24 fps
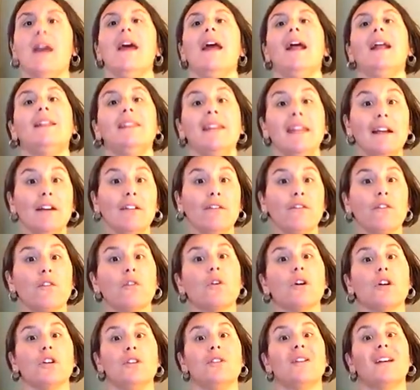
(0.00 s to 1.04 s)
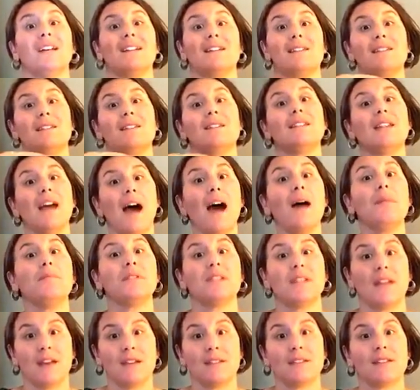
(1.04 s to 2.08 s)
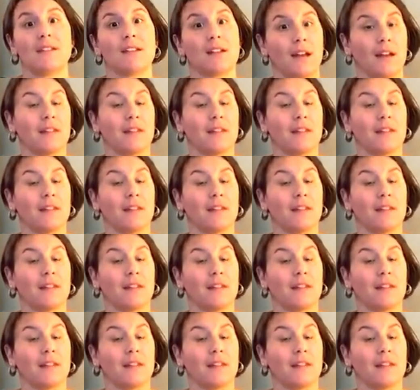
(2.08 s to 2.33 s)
And therefore, you can stop testing